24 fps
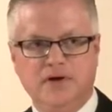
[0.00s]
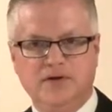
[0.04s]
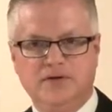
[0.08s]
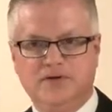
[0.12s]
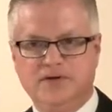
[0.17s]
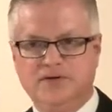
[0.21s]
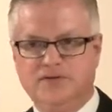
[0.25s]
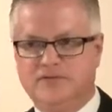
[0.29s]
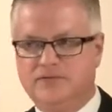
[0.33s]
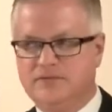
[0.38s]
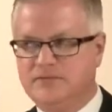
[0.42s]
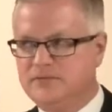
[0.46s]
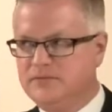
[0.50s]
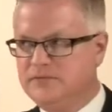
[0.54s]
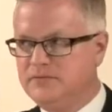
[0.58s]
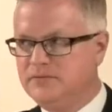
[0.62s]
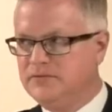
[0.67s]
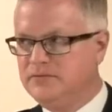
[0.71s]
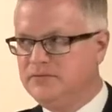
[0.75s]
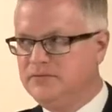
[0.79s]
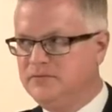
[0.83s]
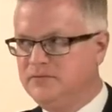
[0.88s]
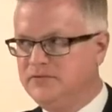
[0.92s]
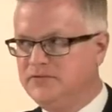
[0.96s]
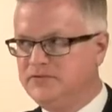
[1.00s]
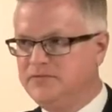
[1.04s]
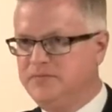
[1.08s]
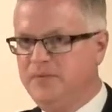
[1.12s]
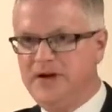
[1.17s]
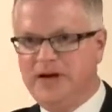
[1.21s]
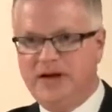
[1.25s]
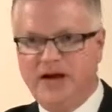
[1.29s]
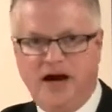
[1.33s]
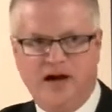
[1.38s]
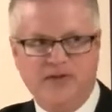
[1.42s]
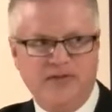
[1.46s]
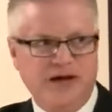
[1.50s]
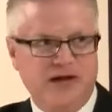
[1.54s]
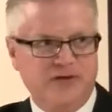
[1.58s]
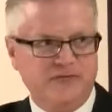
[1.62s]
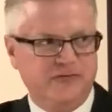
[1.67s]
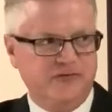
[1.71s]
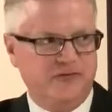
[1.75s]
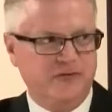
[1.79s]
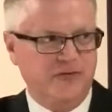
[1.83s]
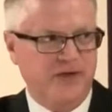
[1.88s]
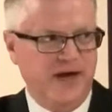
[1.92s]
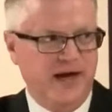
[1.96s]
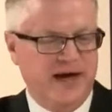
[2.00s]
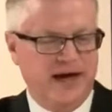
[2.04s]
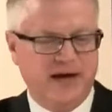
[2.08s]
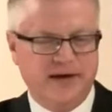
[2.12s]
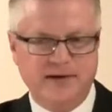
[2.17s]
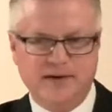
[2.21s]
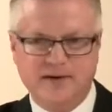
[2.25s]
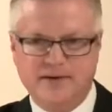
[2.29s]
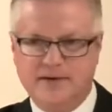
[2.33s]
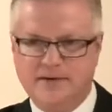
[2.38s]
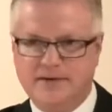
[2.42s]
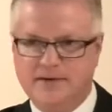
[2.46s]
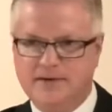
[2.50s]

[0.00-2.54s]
He said, Smitty, how the hell did you do that?